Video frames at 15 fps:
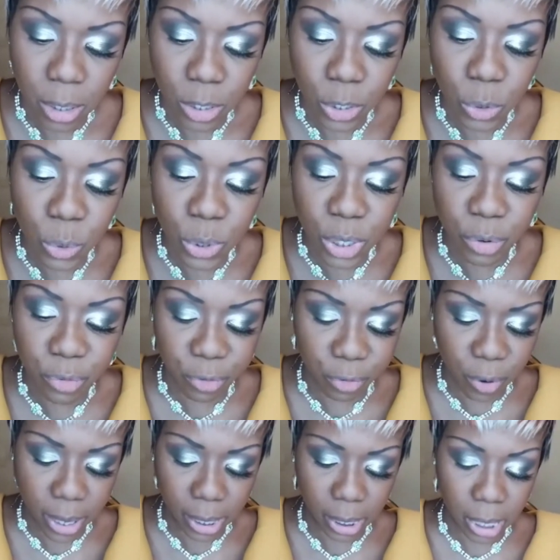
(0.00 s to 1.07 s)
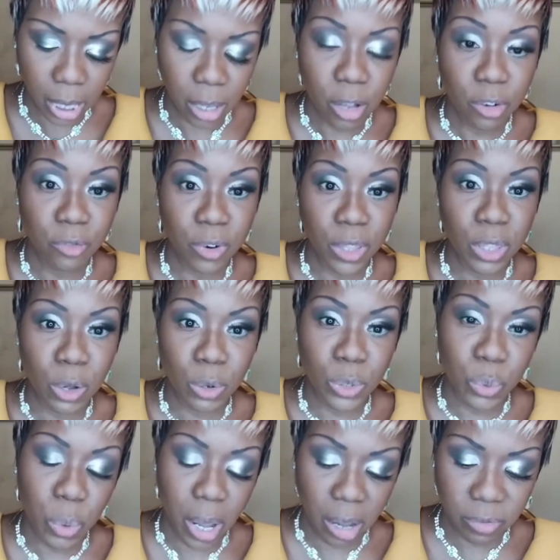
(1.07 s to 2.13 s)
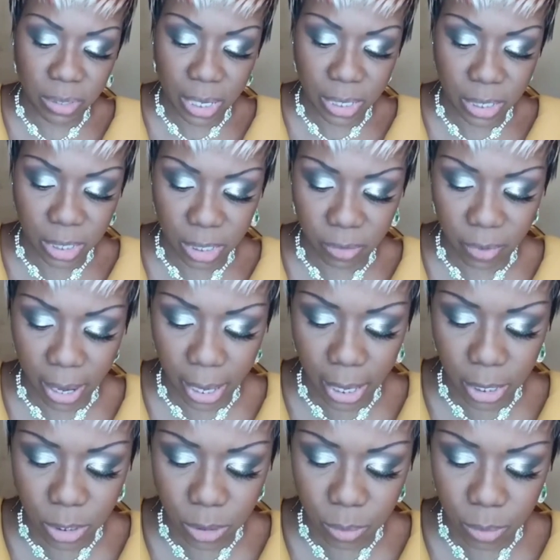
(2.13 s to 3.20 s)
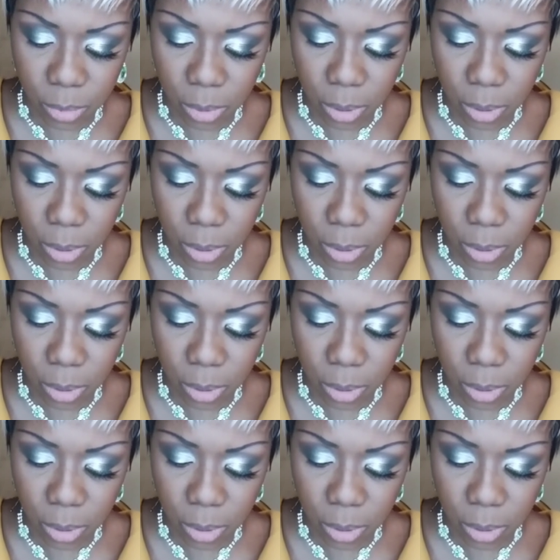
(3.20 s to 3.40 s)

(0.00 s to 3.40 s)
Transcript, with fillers: user friendly for those who have sensitive eyes.